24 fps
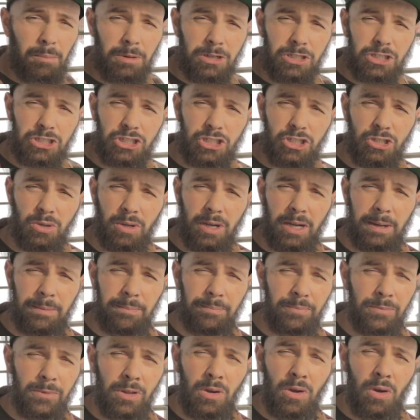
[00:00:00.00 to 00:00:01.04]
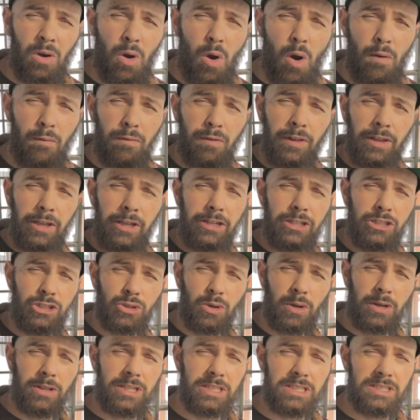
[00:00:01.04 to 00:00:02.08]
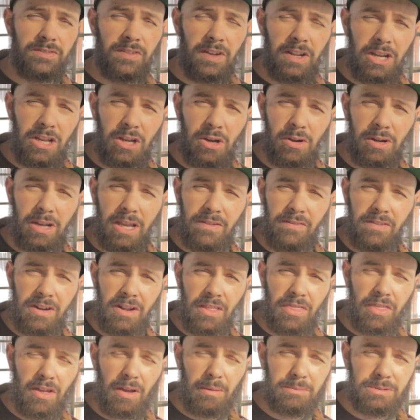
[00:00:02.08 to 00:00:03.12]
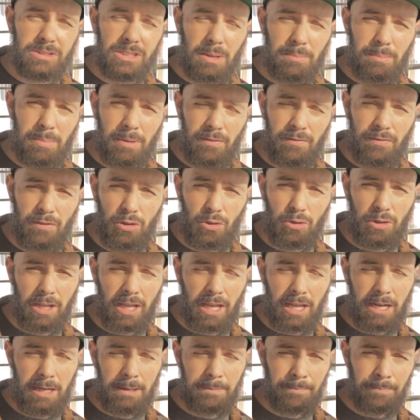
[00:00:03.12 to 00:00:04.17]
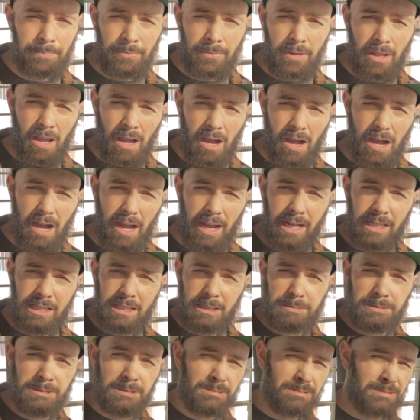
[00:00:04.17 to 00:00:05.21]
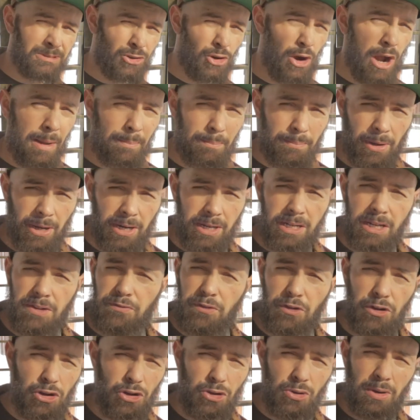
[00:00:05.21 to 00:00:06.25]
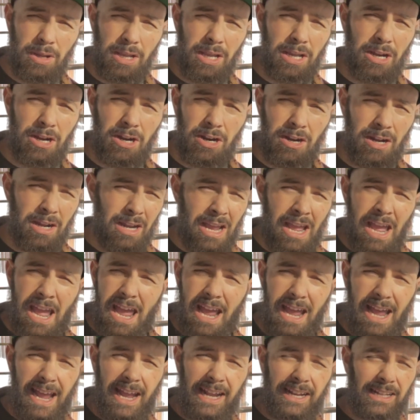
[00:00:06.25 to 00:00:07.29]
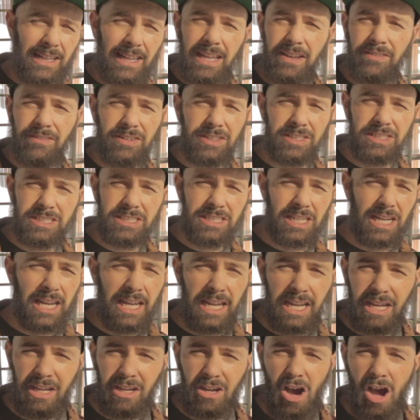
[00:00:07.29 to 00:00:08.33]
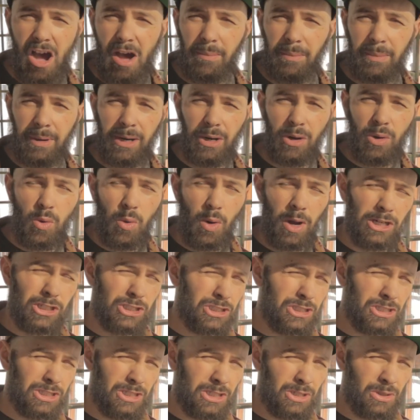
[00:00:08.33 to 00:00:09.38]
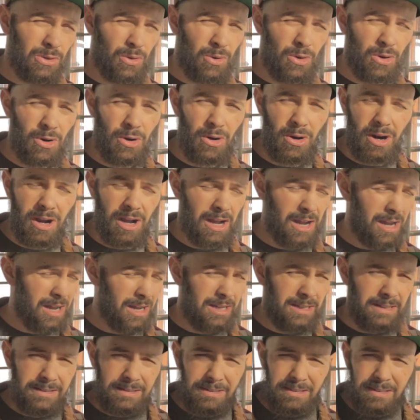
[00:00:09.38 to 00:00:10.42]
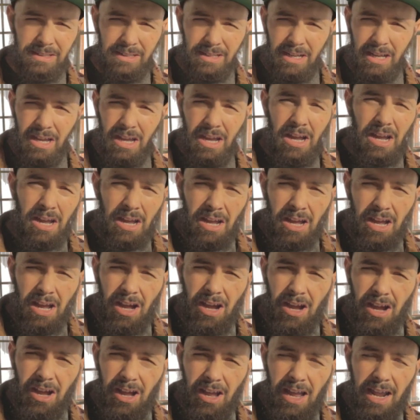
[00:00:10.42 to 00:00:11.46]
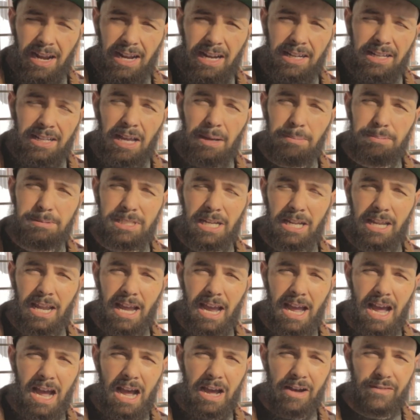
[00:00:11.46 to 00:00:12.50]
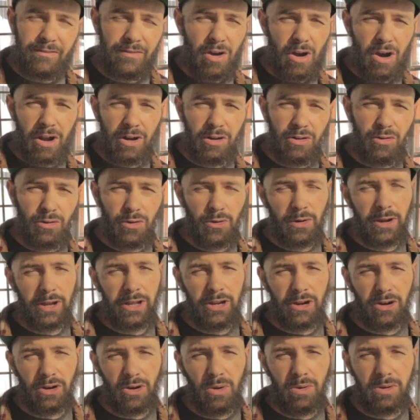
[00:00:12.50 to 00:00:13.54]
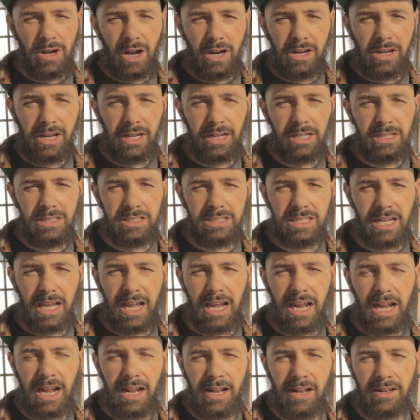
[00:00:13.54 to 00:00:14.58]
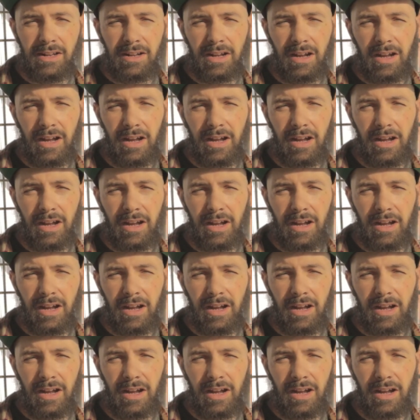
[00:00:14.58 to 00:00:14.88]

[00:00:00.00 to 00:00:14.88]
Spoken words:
much to it. Hopefully you enjoyed this video. Give it a thumbs up if you did. Hit the subscribe button if you're new here, and leave us a comment, question, or any tips that you have on growing your own onions, and